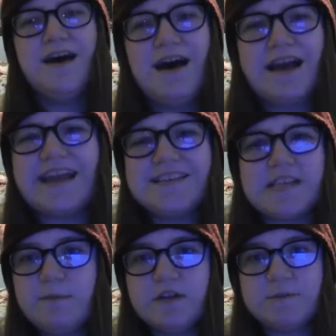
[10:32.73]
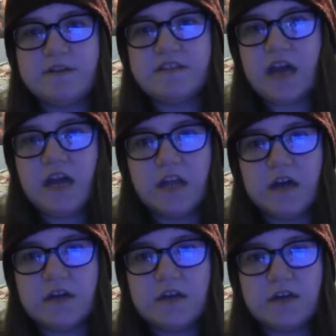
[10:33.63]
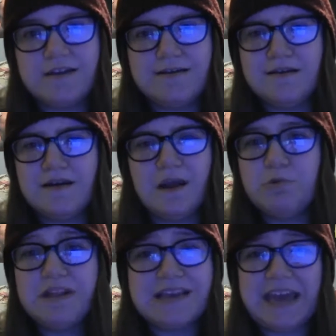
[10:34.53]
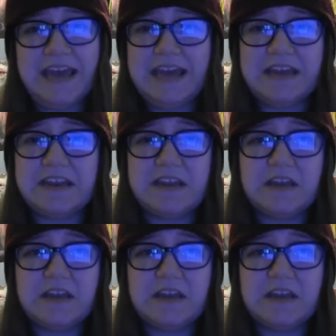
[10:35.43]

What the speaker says: I can't say much about the dialogue. I really can't.